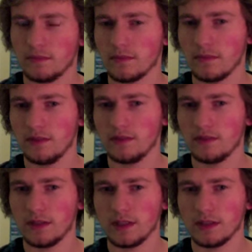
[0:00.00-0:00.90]

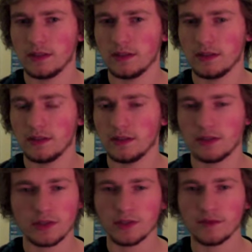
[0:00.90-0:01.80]
you
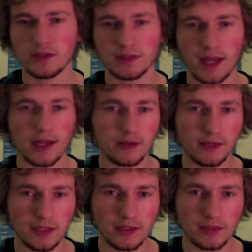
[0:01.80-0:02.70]
should have lost the Icon
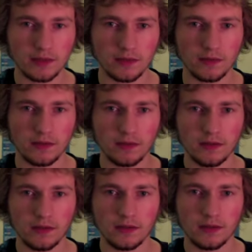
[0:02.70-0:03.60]
ages ago
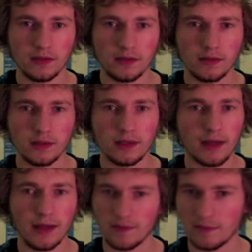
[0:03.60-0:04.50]
and
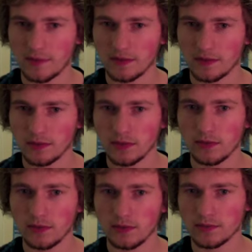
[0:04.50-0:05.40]
have Abaddon on 2
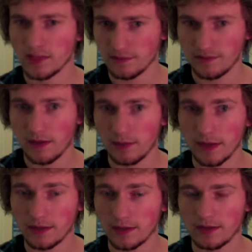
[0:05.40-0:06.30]
wounds. That's far
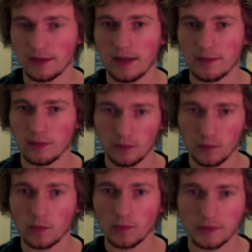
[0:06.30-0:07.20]
better than Abaddon on
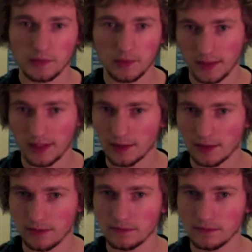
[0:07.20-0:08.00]
1 wound with an Icon.